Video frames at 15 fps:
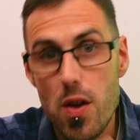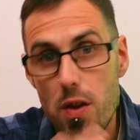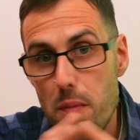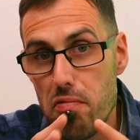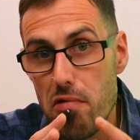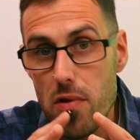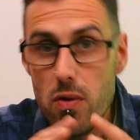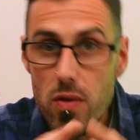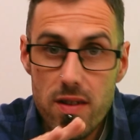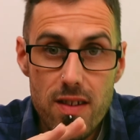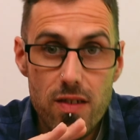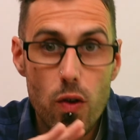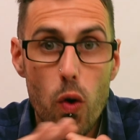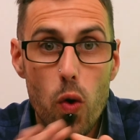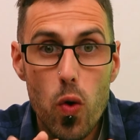The product
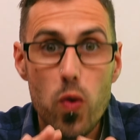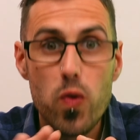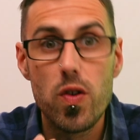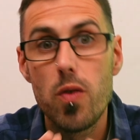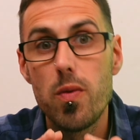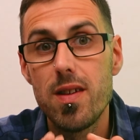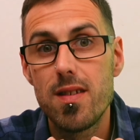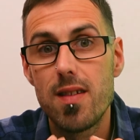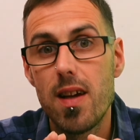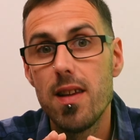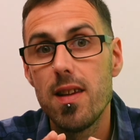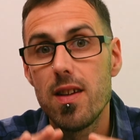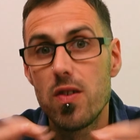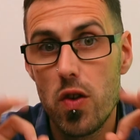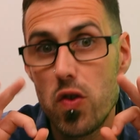is also intended